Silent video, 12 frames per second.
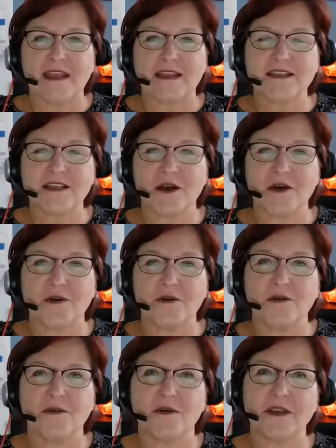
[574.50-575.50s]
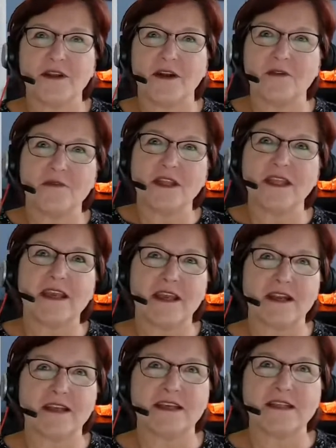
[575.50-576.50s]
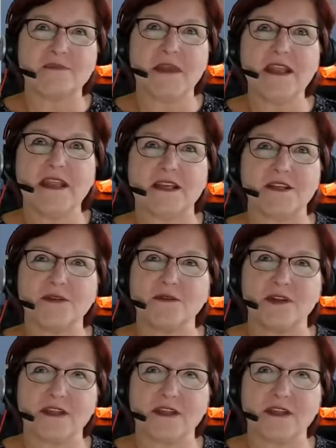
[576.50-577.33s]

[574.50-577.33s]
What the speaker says: So, I really kind of explained that to her,